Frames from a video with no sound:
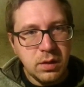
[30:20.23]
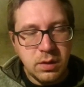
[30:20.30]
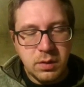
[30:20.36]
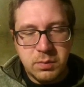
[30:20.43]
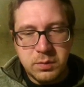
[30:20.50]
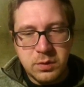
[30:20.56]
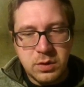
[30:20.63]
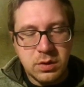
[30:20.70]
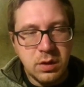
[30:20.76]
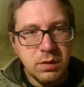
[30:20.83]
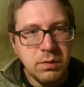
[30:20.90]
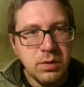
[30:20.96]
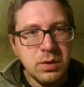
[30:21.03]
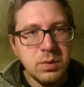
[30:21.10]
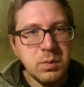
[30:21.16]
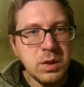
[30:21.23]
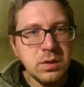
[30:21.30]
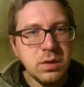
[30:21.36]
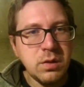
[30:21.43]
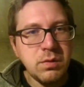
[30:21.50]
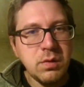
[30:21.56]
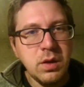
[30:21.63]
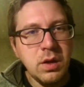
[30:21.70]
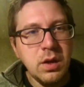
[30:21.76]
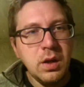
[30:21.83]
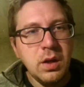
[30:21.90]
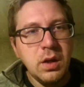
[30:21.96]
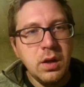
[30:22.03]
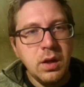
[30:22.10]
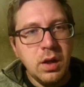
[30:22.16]
I'm just confusing myself.
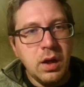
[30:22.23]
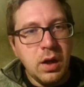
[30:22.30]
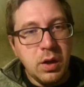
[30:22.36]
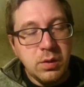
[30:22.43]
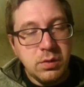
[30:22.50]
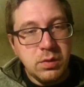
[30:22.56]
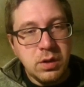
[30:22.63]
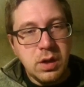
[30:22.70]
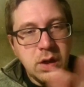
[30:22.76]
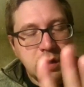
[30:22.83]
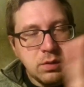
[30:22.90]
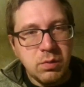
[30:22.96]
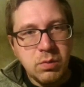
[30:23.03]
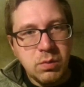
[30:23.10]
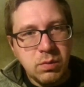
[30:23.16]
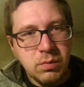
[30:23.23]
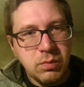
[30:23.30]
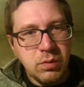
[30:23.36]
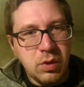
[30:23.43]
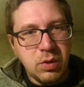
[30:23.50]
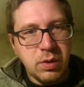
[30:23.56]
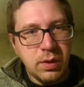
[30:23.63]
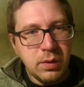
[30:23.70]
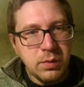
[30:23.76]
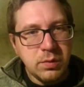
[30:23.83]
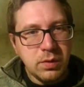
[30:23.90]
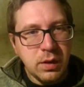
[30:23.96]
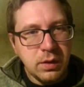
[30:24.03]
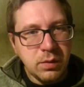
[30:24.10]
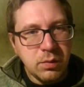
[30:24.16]
I was looking at the
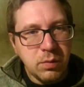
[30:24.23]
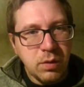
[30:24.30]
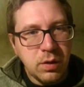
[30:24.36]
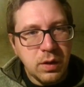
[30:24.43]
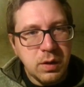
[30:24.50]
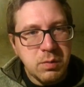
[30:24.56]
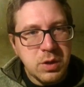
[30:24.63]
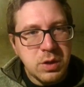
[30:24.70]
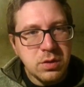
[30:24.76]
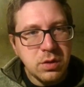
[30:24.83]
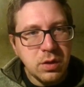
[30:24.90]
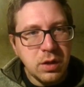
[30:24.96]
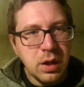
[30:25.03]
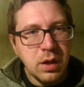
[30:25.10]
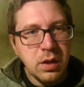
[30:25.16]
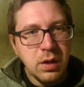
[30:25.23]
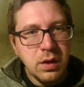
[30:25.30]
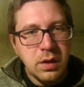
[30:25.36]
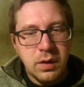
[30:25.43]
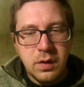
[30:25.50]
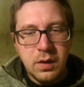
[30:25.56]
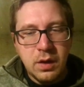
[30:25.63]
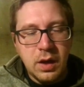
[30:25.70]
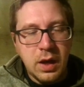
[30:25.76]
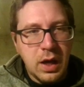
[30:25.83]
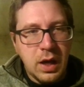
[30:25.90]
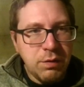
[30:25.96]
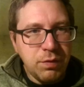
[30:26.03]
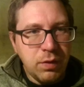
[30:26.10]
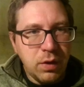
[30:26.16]
wrong image. Okay,
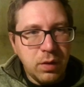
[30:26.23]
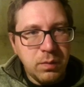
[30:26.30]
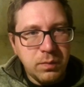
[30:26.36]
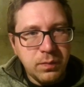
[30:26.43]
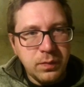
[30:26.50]
iframe.